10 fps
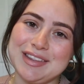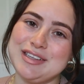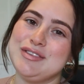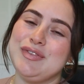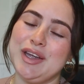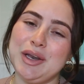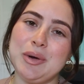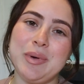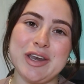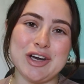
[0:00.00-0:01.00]
this video
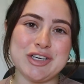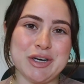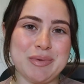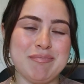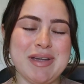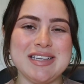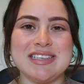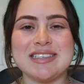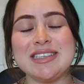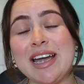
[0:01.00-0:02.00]
when you're done with
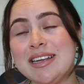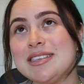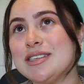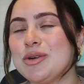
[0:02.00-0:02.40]
basic sciences,